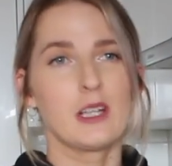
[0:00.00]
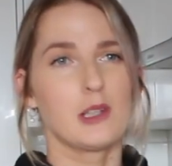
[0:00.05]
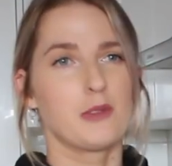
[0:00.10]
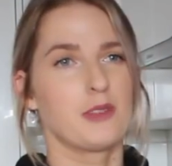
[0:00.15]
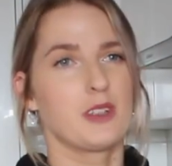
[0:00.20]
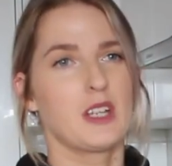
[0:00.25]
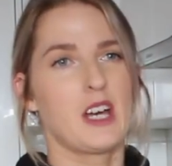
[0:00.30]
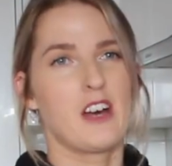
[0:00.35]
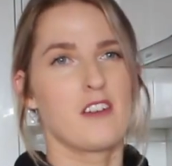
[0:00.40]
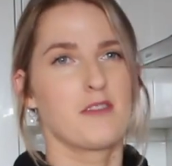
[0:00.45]

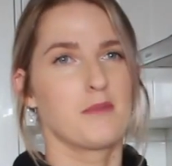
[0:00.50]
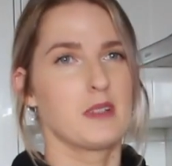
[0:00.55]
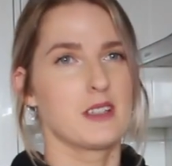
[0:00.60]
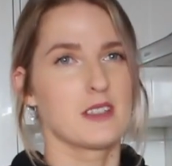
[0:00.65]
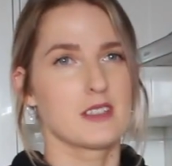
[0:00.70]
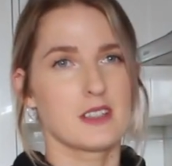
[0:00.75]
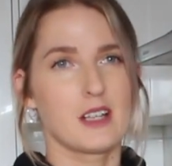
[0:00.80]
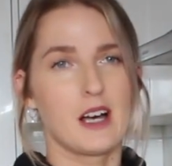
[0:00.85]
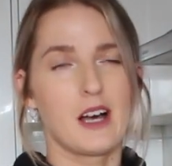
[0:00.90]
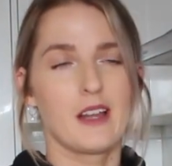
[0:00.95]
If you have
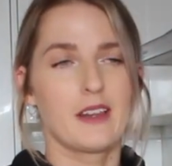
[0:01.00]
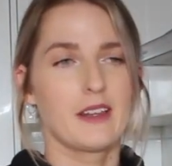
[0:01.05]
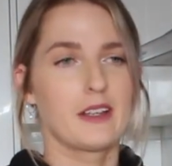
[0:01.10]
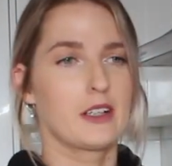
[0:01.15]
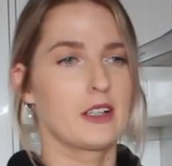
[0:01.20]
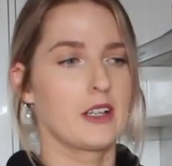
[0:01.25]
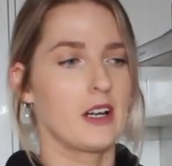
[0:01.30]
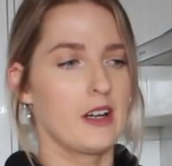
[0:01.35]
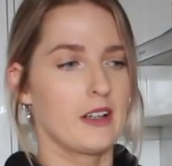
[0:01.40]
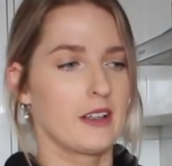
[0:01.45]
minced
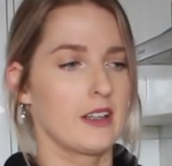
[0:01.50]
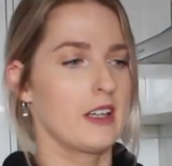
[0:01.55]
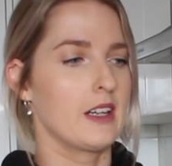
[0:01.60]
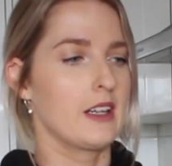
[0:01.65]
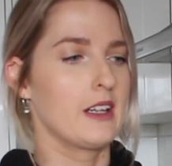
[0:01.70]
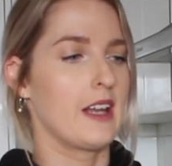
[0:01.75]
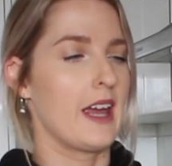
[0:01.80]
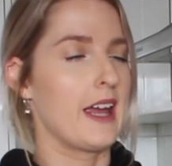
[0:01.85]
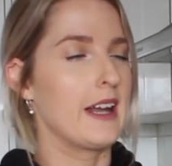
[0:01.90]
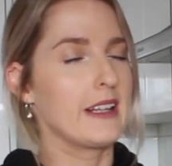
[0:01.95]
garlic,
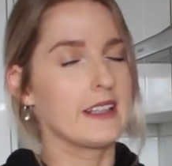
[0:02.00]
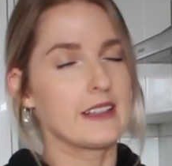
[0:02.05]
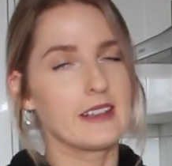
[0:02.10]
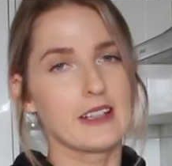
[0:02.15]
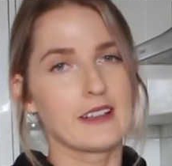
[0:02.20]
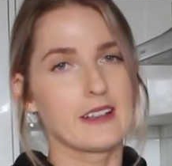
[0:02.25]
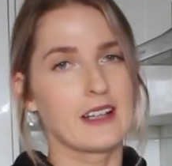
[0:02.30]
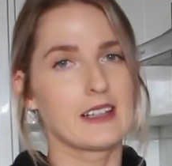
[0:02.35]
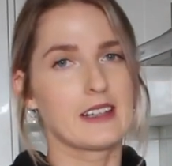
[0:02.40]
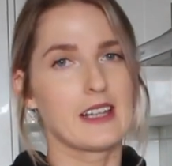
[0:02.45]
onion,
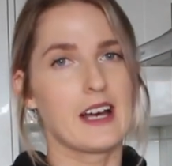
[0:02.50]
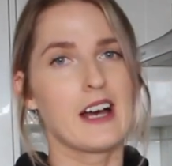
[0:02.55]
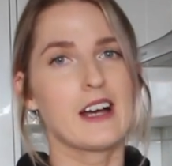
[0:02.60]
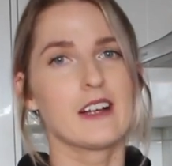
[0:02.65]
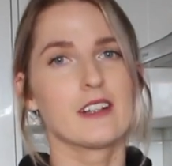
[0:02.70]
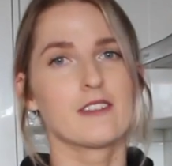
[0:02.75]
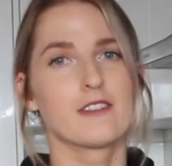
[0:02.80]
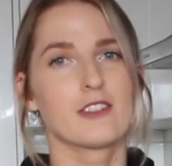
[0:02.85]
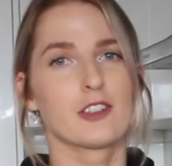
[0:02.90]
anything like that,